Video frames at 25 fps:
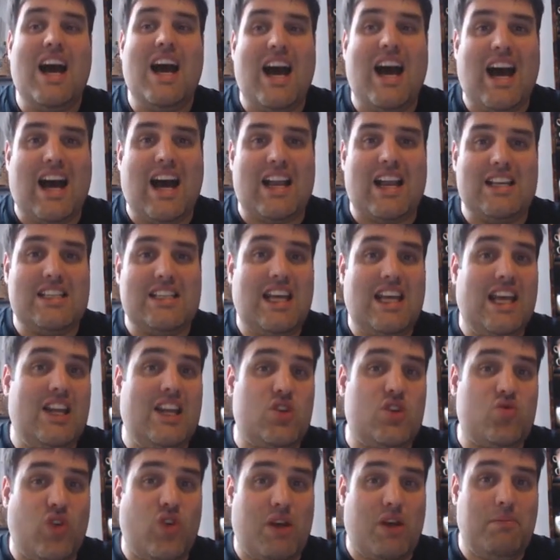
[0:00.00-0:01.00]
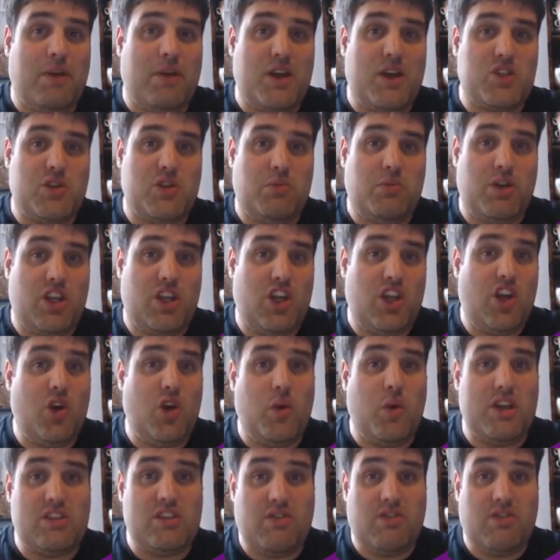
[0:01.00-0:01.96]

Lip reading: And it is run by somebody who is